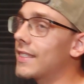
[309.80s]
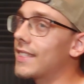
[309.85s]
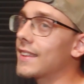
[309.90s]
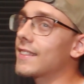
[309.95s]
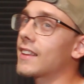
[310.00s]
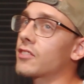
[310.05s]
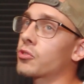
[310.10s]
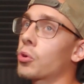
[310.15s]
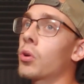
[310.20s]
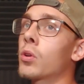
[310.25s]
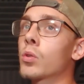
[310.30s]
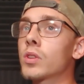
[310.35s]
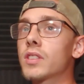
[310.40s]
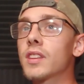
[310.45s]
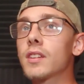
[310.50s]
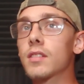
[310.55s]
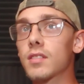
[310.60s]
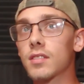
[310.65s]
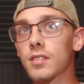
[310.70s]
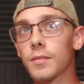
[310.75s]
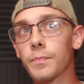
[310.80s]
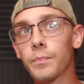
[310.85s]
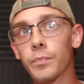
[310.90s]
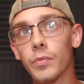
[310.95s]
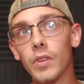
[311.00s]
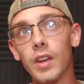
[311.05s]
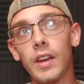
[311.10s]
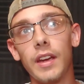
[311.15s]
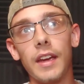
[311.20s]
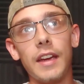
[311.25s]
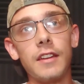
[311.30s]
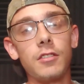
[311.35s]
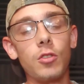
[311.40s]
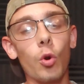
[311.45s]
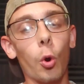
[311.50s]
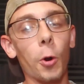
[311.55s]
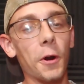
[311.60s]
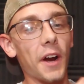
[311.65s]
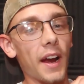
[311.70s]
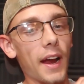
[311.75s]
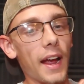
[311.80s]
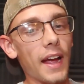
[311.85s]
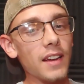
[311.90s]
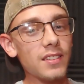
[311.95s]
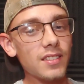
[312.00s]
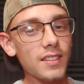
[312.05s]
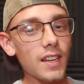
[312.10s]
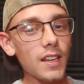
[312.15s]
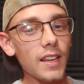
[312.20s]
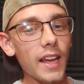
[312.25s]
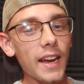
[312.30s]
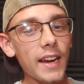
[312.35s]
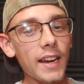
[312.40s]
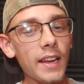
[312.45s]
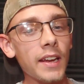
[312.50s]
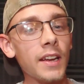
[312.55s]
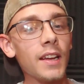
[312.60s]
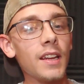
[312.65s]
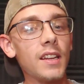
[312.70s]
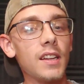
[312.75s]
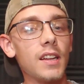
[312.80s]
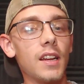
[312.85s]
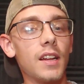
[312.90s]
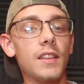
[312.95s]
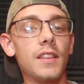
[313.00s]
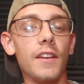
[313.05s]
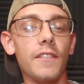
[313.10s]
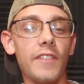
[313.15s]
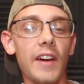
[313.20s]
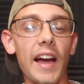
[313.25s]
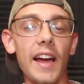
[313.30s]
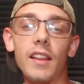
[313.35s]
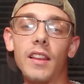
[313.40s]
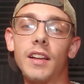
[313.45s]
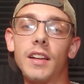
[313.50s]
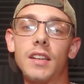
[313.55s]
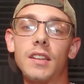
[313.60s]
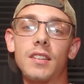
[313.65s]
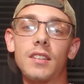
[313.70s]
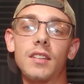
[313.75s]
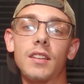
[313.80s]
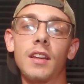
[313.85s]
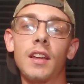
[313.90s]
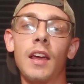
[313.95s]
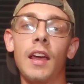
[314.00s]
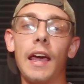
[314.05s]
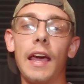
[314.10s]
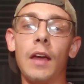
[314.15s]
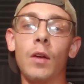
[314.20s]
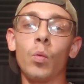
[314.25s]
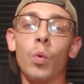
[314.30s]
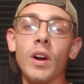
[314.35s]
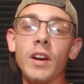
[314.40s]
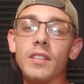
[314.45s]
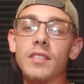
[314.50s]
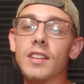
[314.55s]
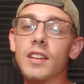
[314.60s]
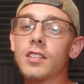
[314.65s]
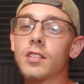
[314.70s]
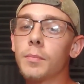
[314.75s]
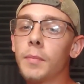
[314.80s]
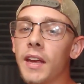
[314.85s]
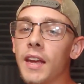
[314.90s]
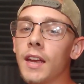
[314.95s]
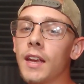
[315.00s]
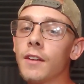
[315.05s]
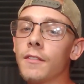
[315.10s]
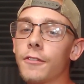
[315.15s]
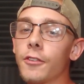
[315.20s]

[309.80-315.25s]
thing that's wrong with this is you're escalating the violence. And what does this mean